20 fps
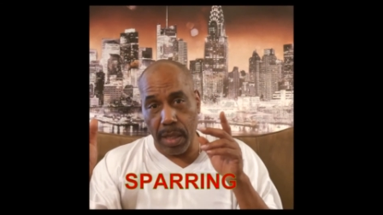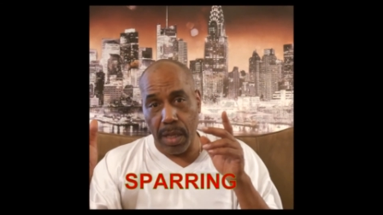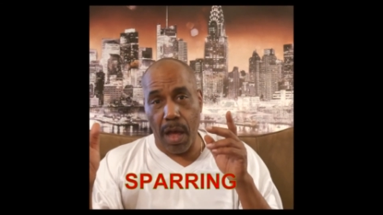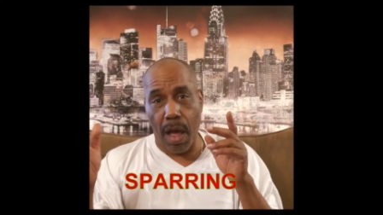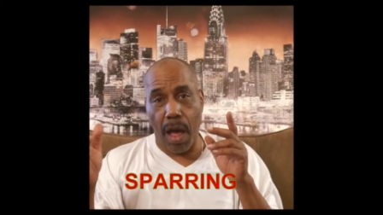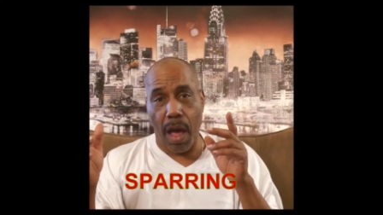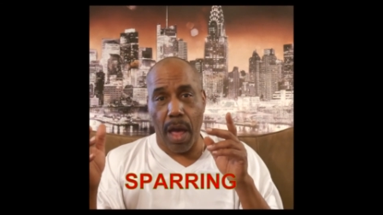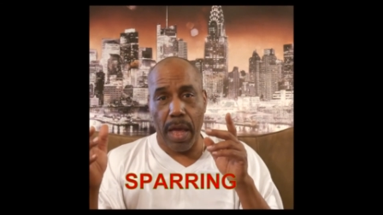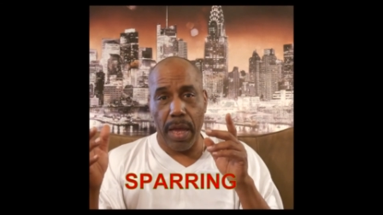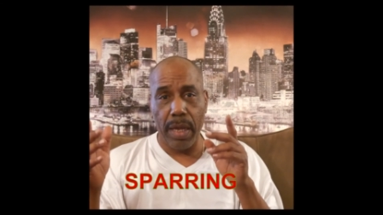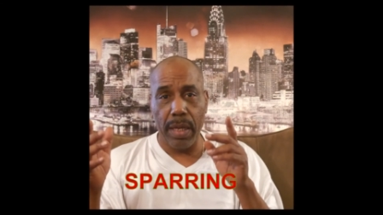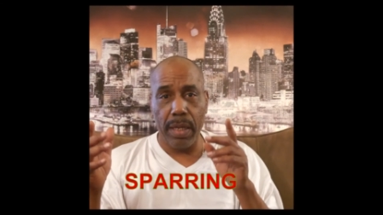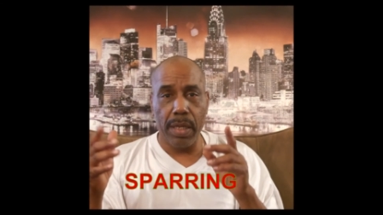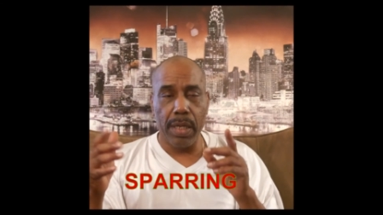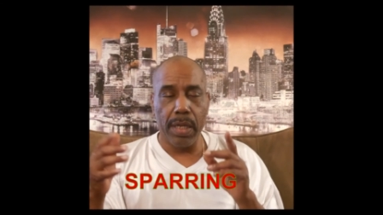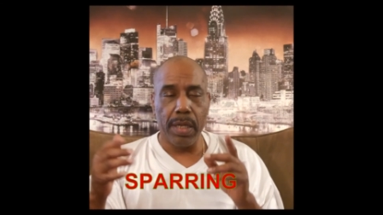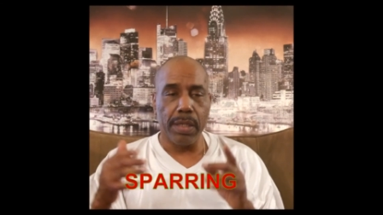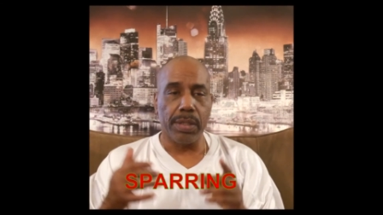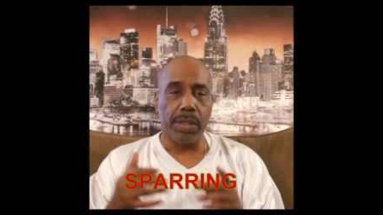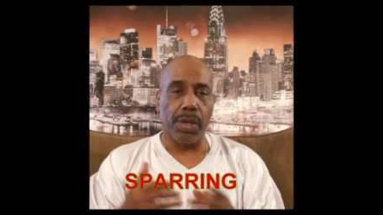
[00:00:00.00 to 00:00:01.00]
All right?
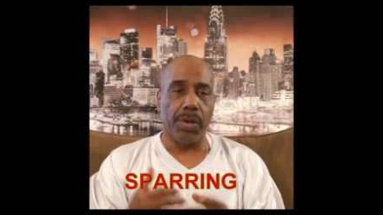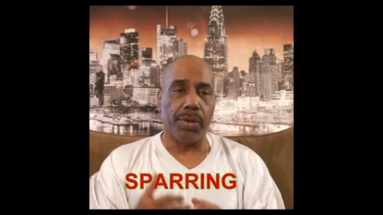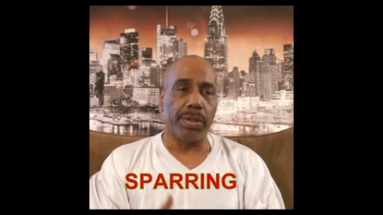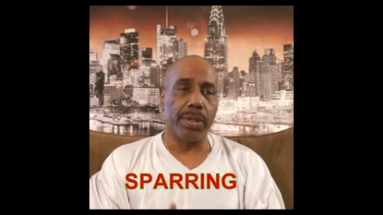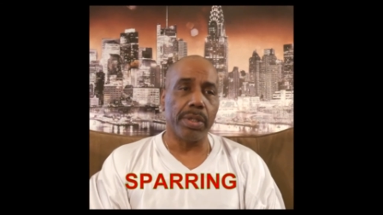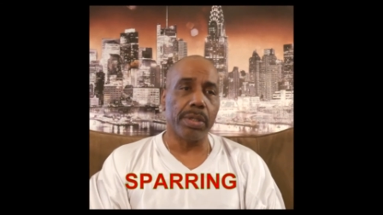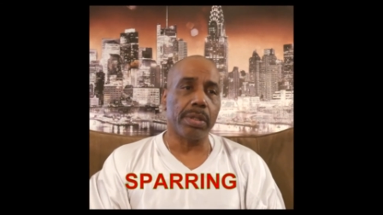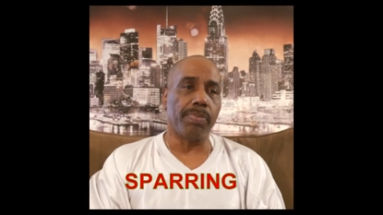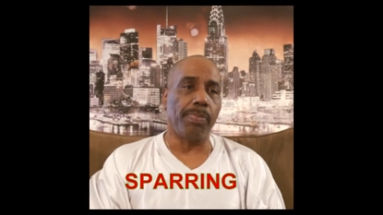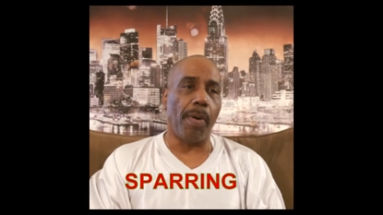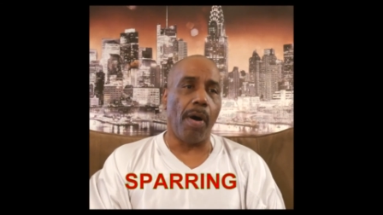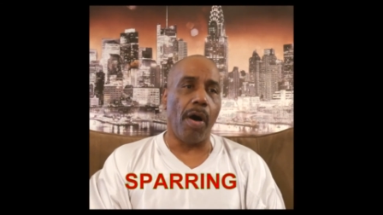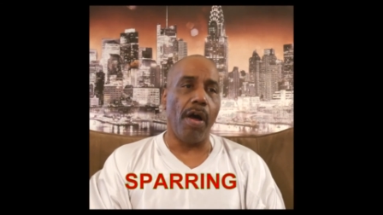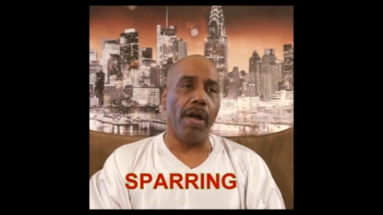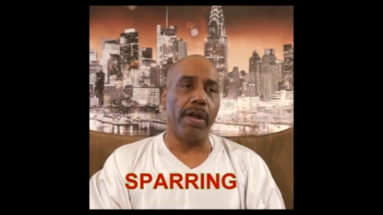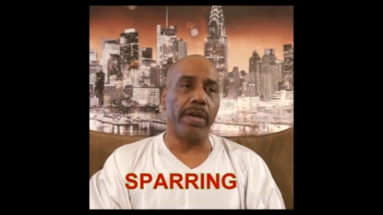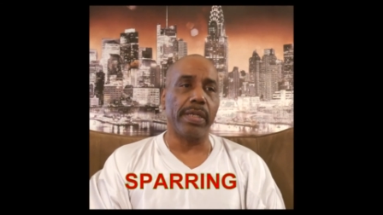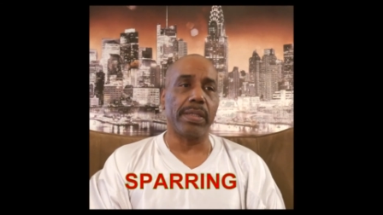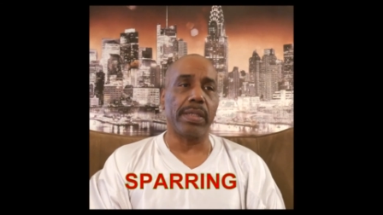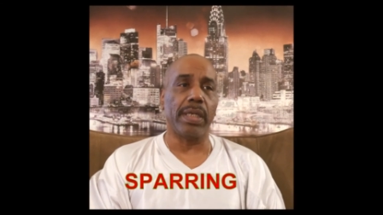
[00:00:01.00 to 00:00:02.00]
So
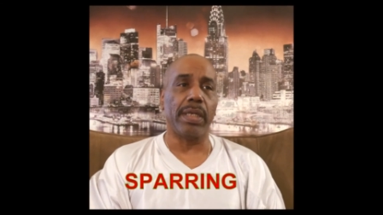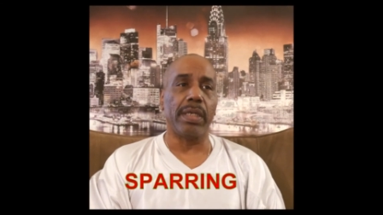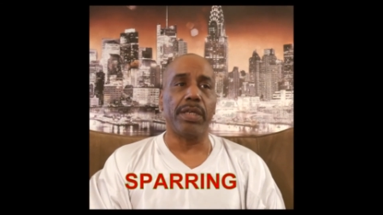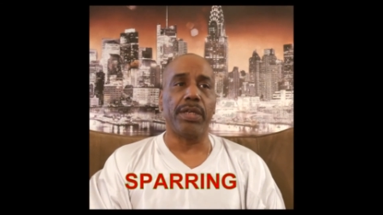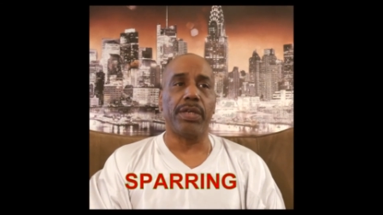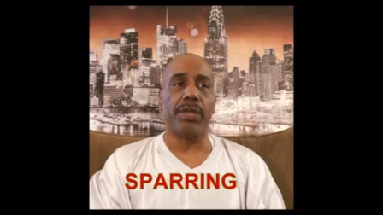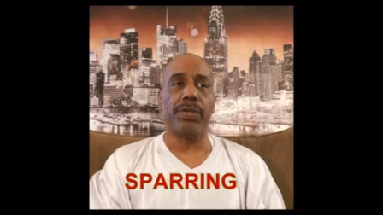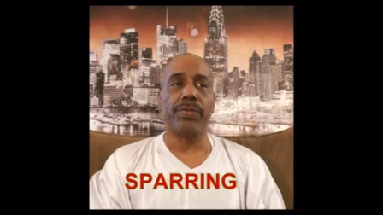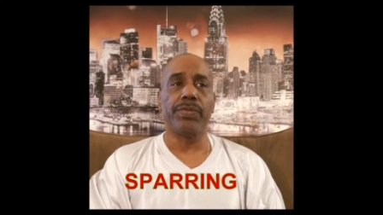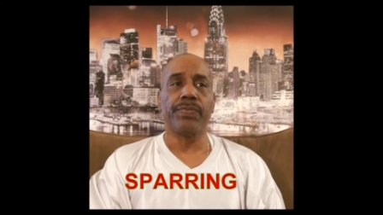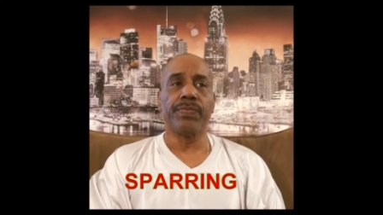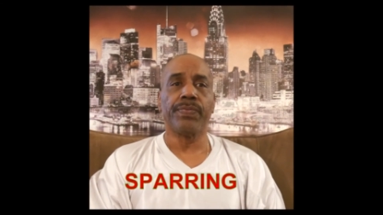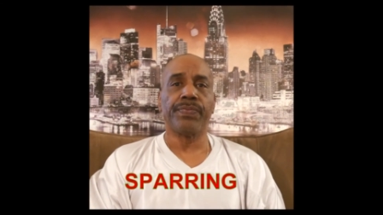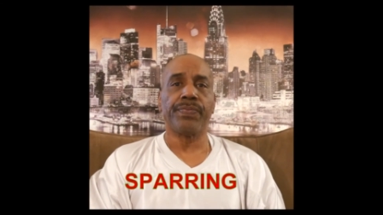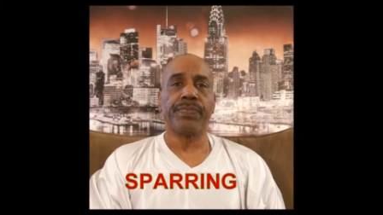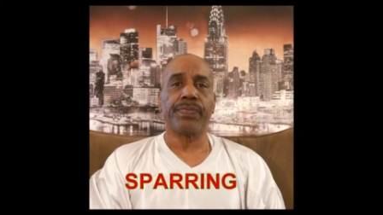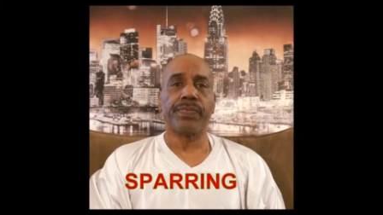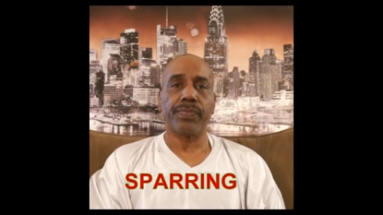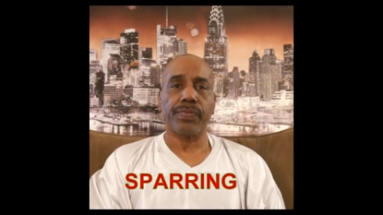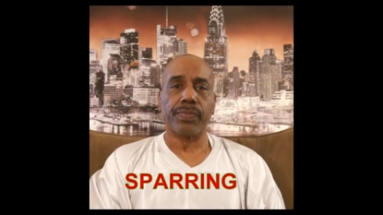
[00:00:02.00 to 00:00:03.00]
sparring is a little
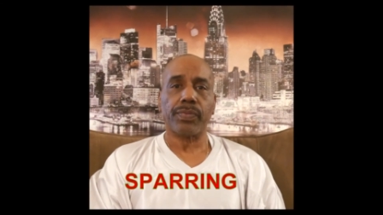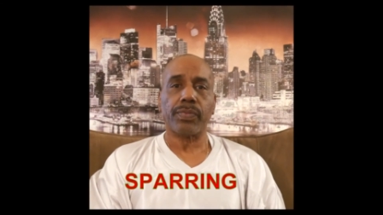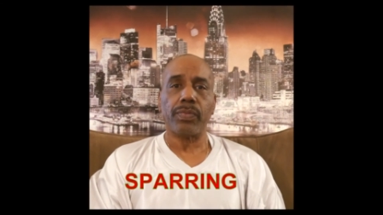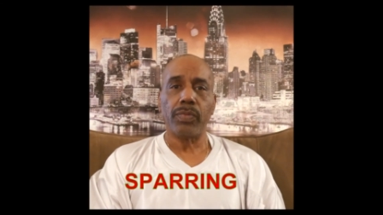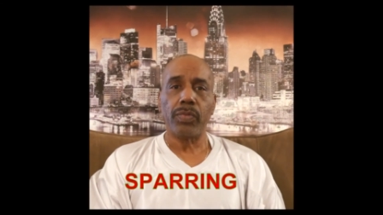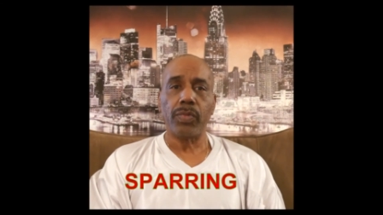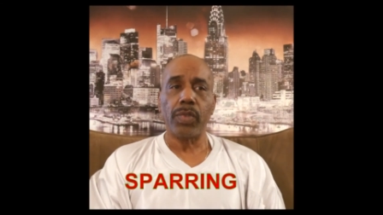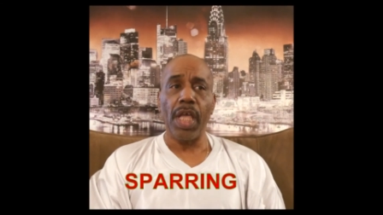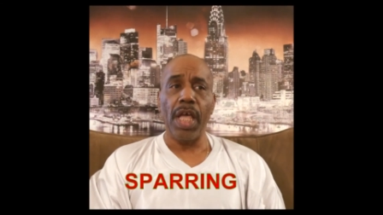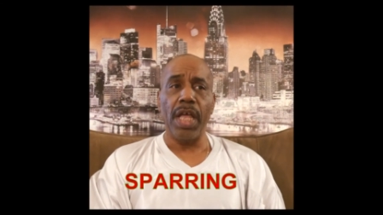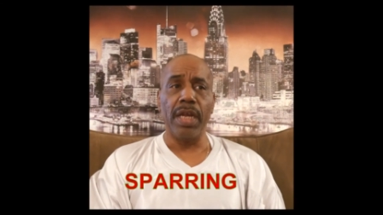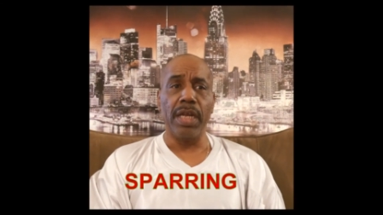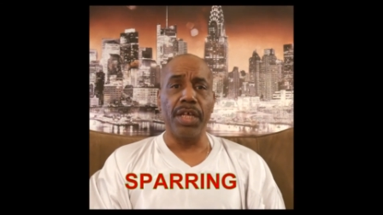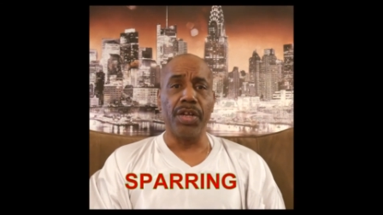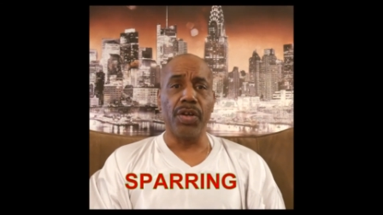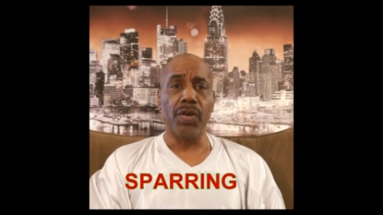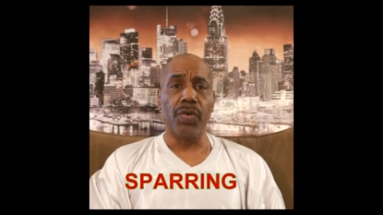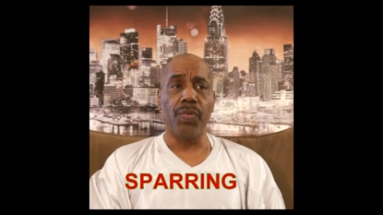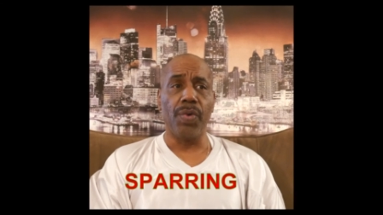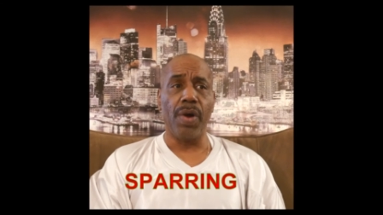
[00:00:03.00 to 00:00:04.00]

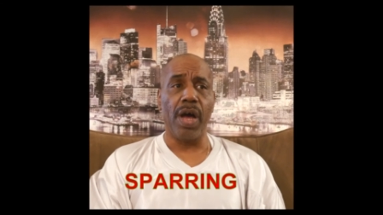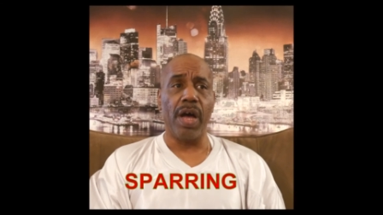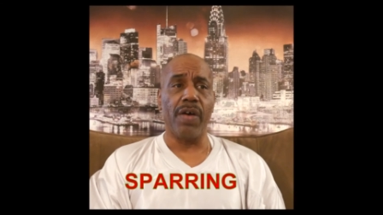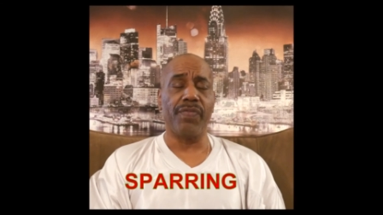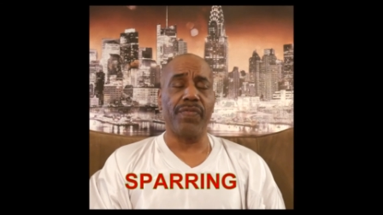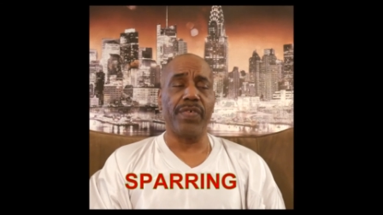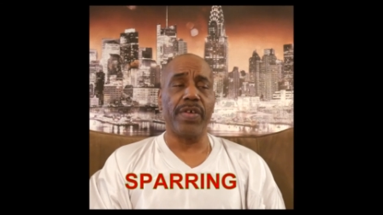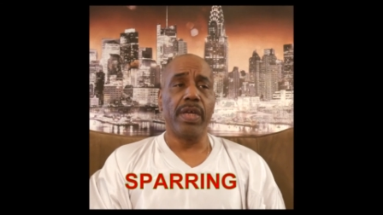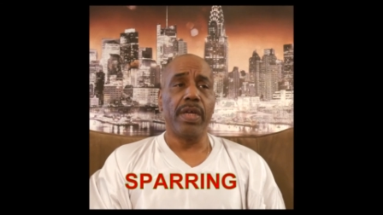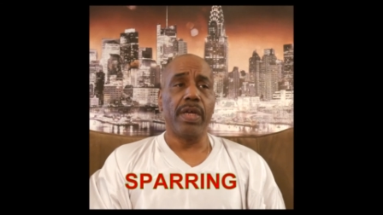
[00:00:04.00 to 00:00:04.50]
rough.